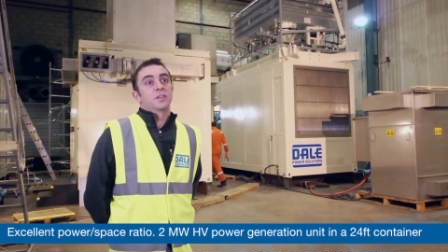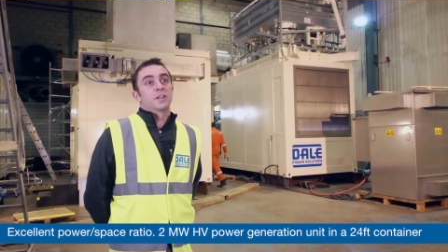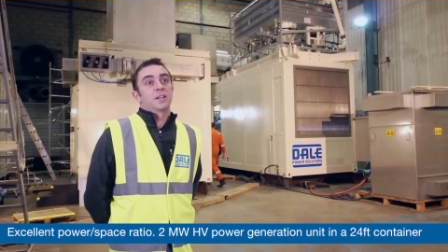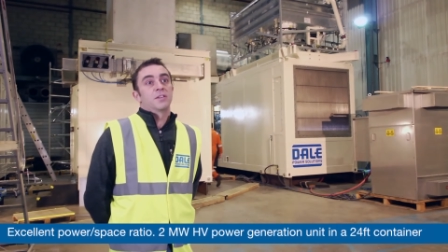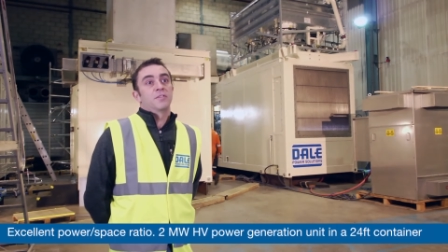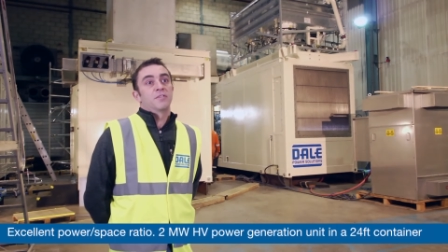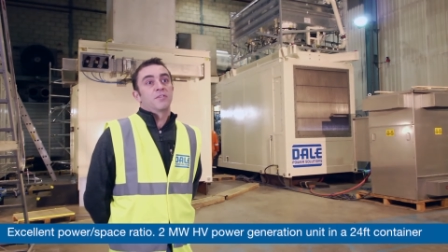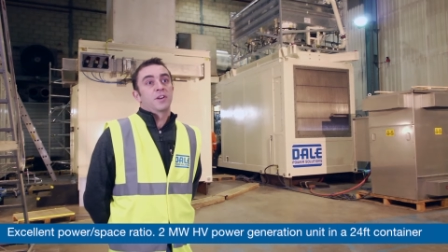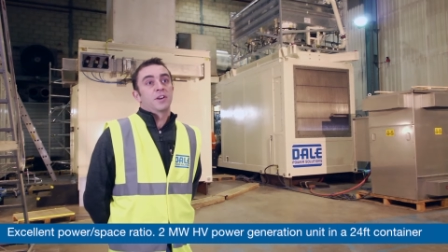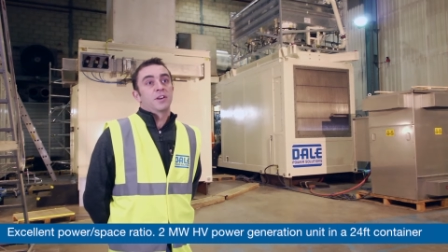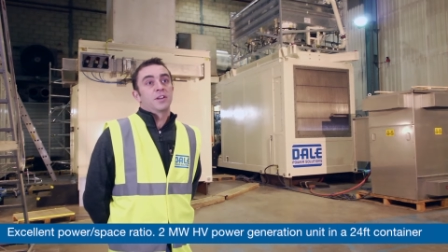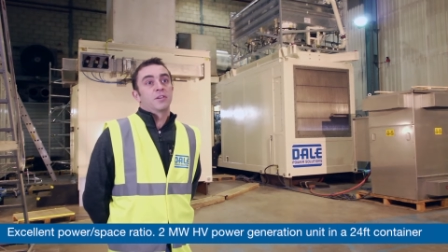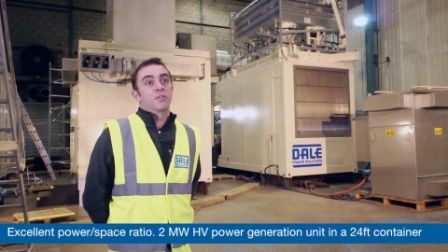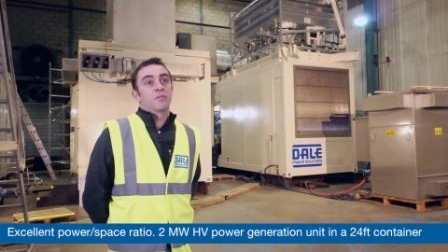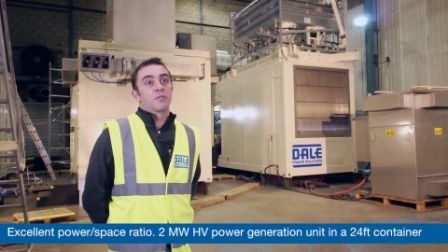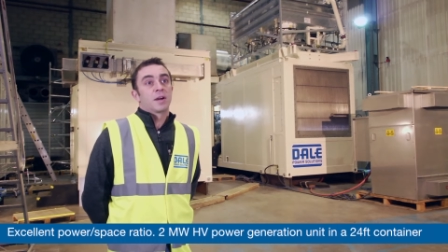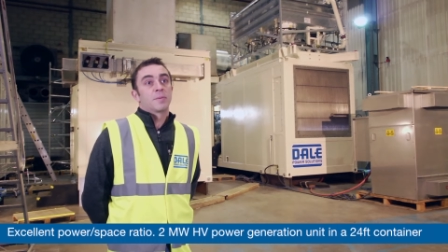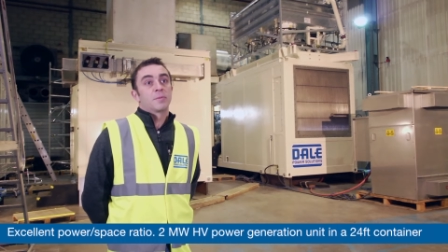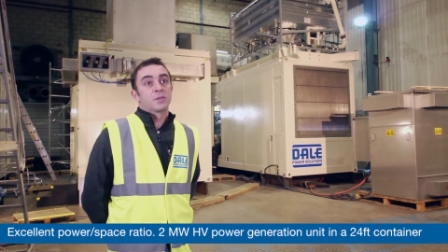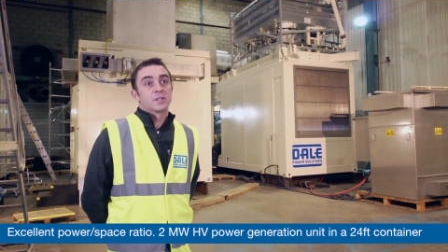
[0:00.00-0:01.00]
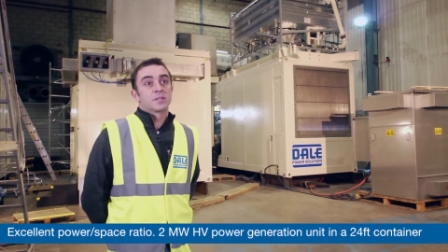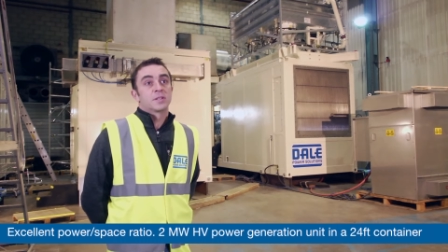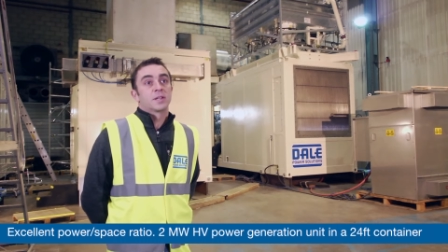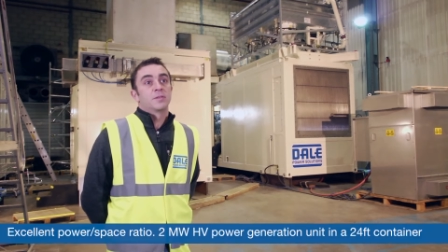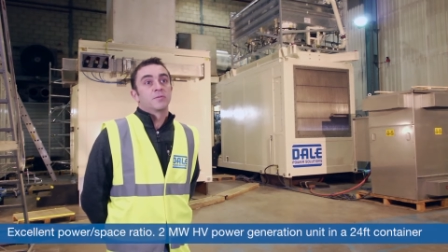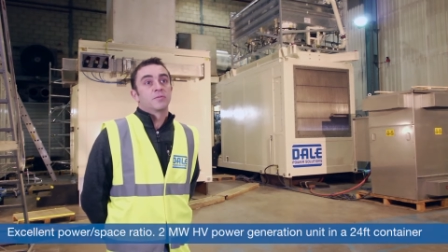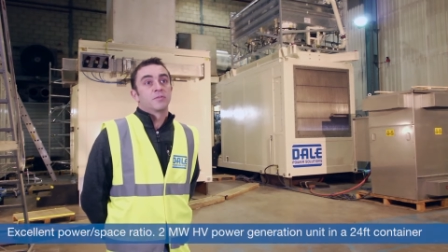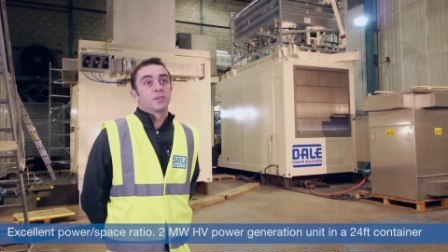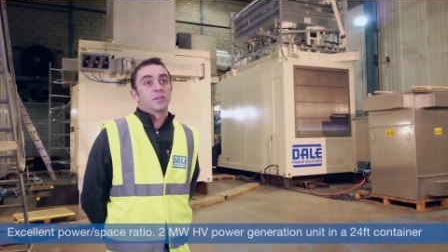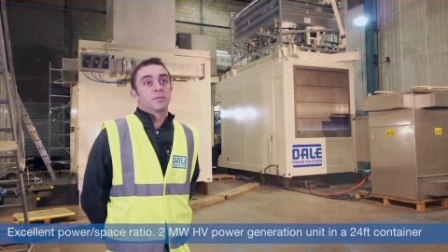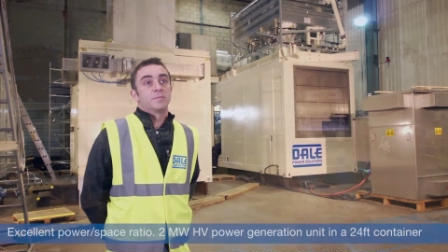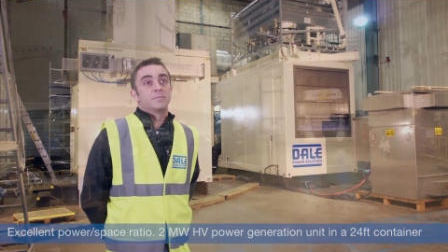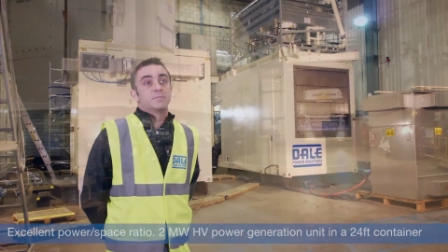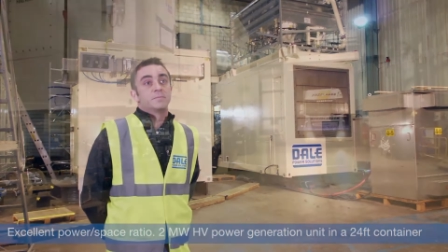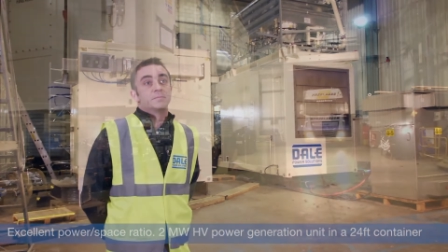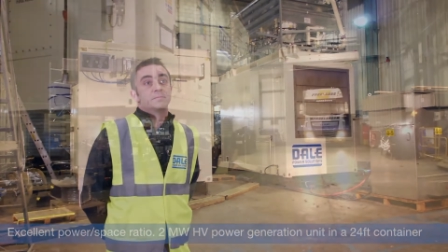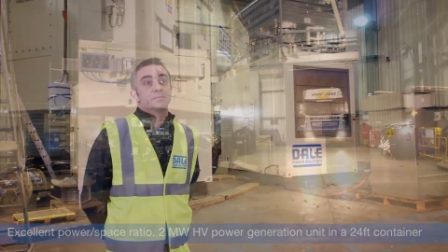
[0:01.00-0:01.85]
in a very rapid time frame.